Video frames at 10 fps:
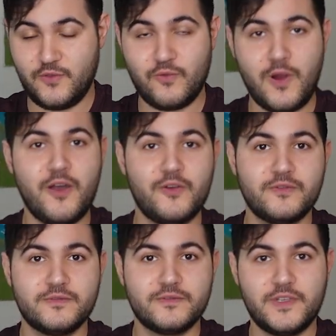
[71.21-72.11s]

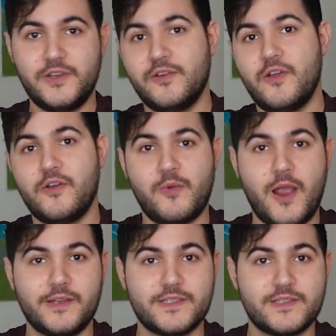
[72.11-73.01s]
grow in your yoga
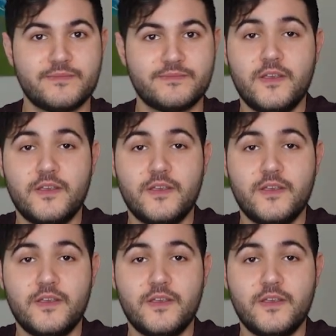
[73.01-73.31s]
practice.